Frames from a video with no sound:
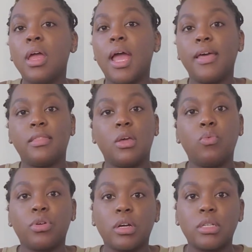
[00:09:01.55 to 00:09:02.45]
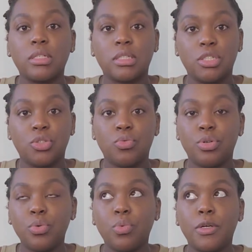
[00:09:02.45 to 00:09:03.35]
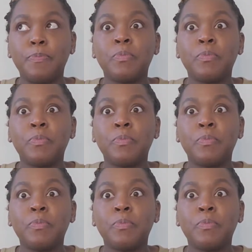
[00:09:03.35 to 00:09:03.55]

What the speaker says: and then we're gonna send you a new one.